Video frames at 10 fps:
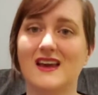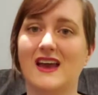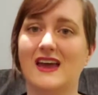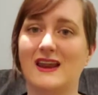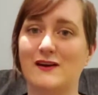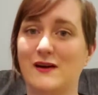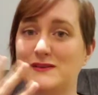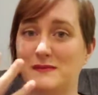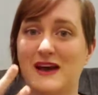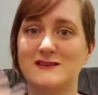and I
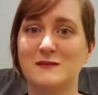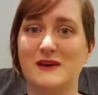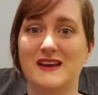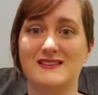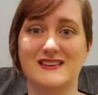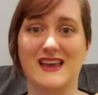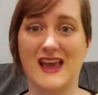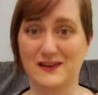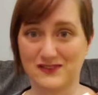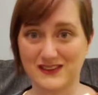grabbed a mask because it
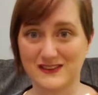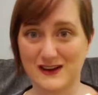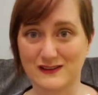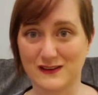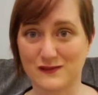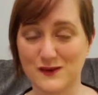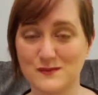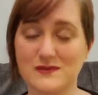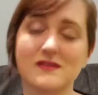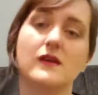can release toxic
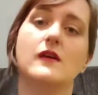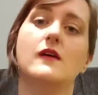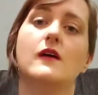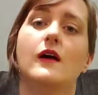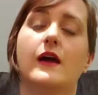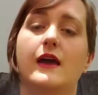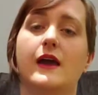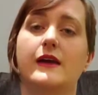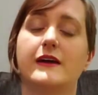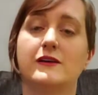fumes,
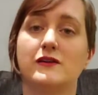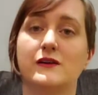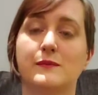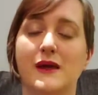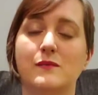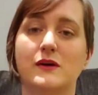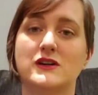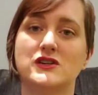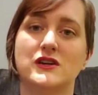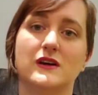and I took a
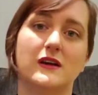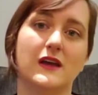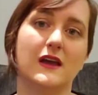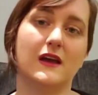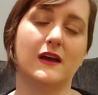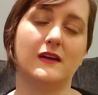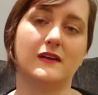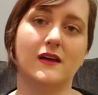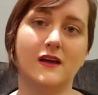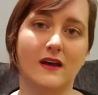paintbrush
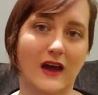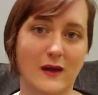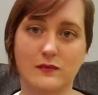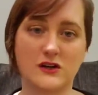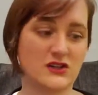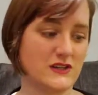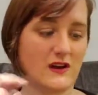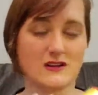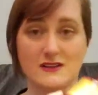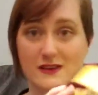and I brushed it
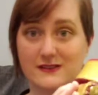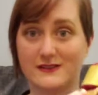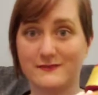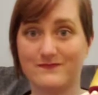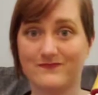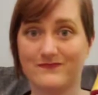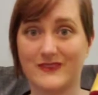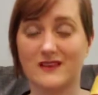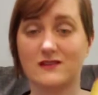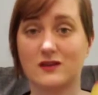onto this.
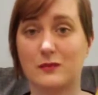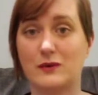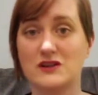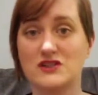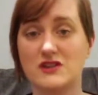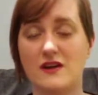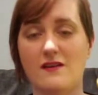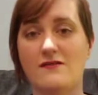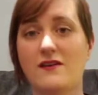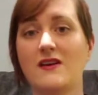So I brushed
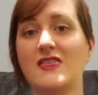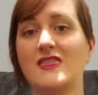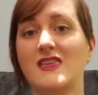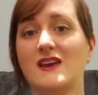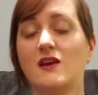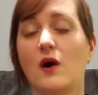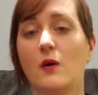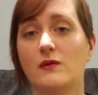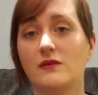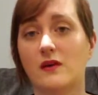a very thin
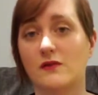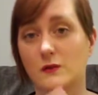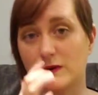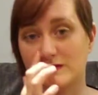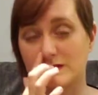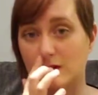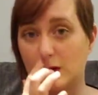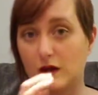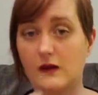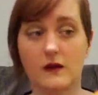coat of Quick
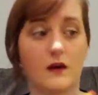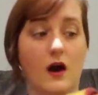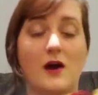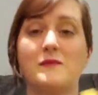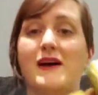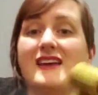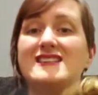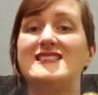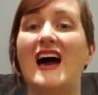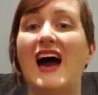Seal on my
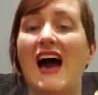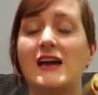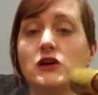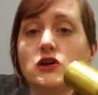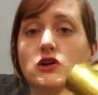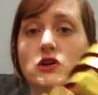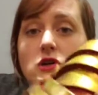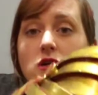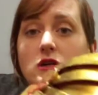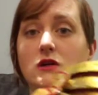
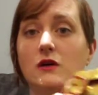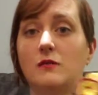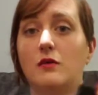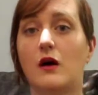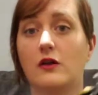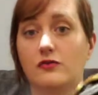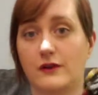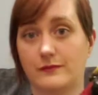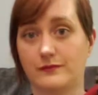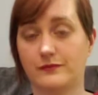entire
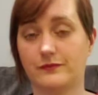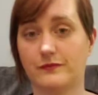pauldron.